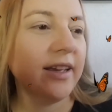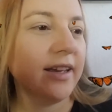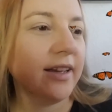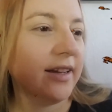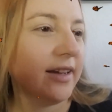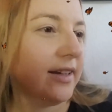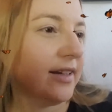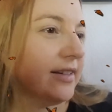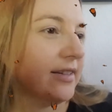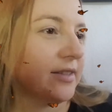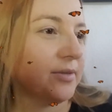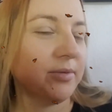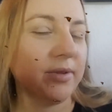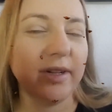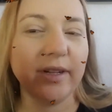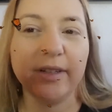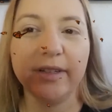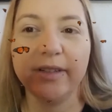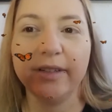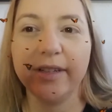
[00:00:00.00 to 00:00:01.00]
as
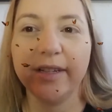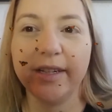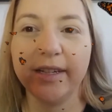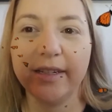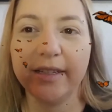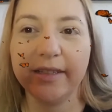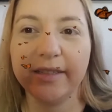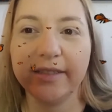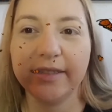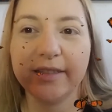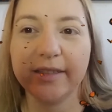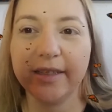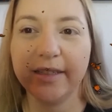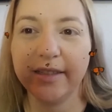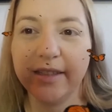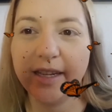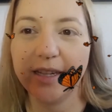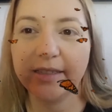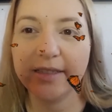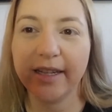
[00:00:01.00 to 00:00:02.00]
well as on
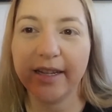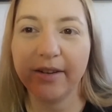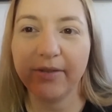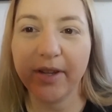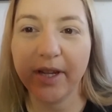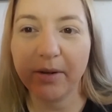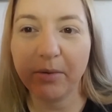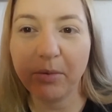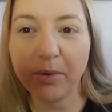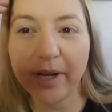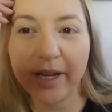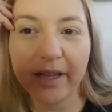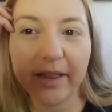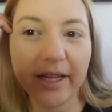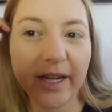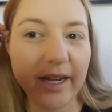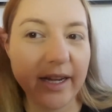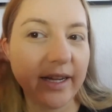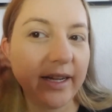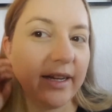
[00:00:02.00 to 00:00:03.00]
that side I've got a ring
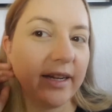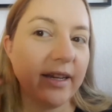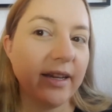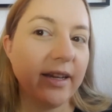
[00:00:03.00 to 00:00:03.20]
light.